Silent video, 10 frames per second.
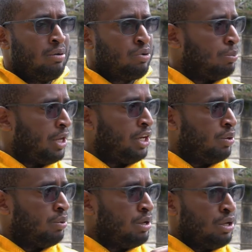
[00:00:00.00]

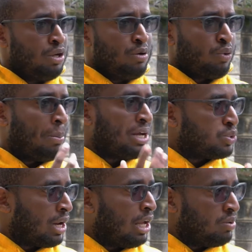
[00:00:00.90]
Robinho,
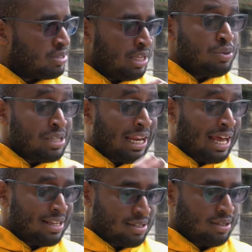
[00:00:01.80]
Roberto Carlos. That was the
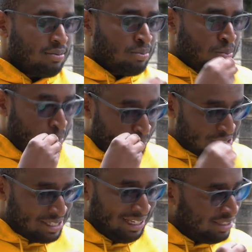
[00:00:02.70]
last
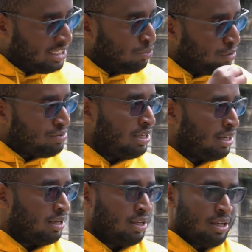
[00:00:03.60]
Brazil team we've
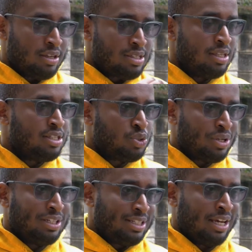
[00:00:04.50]
seen. Since
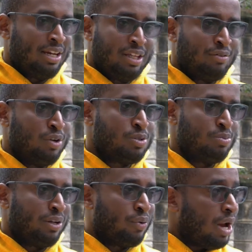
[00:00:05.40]
2010, they've always
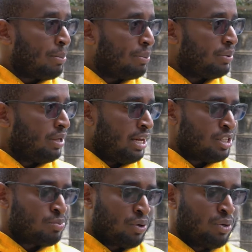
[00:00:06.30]
been crap, and
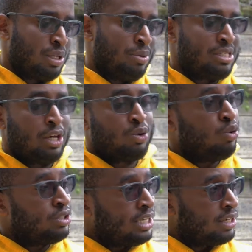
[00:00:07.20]
it's because they decided to
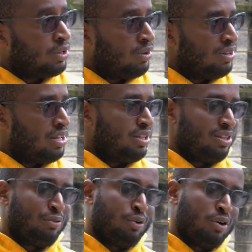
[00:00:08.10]
go technical.
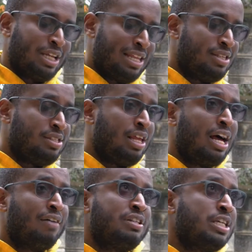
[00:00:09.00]
They forgot, and they still
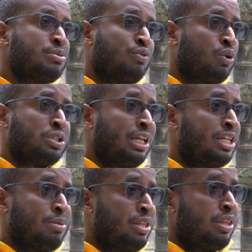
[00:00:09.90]
have, in terms of raw
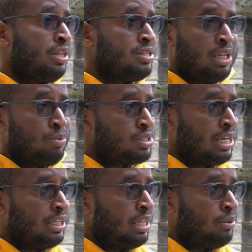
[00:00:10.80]
talent, but they're still
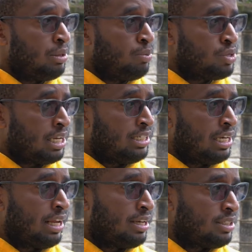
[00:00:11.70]
the most
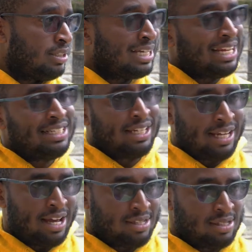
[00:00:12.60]
talented
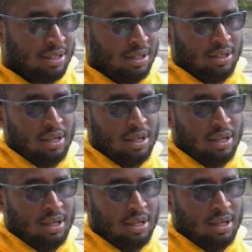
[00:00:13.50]
guys. Yeah.